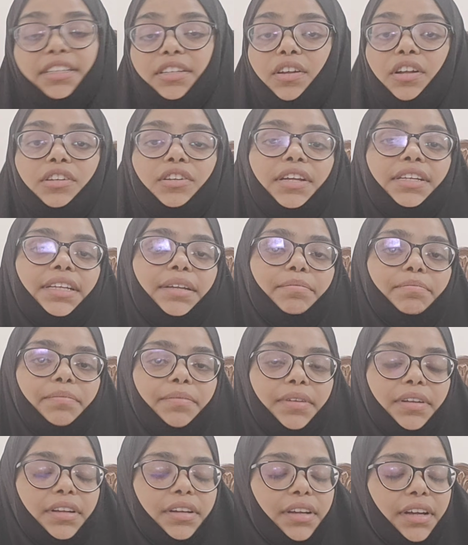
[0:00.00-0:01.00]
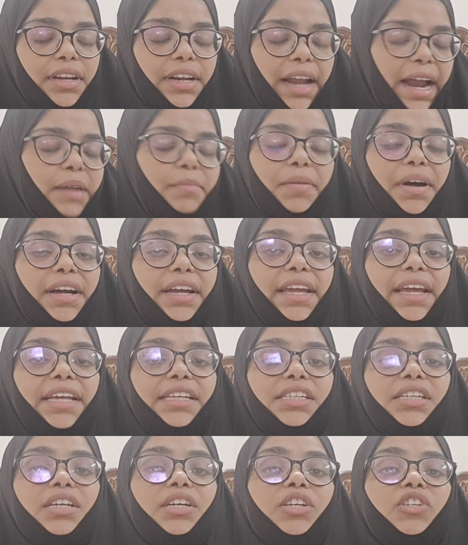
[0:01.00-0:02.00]
is also a landmark
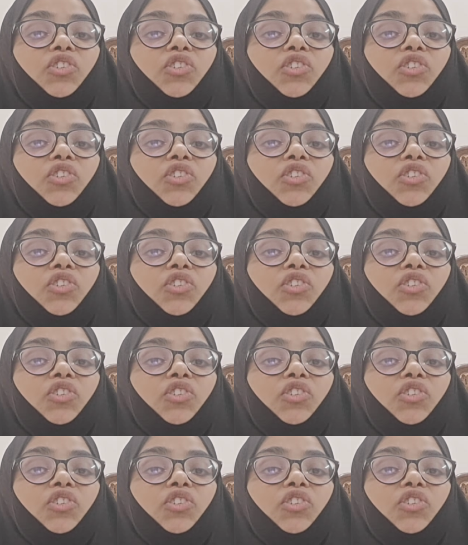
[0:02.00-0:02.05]
case.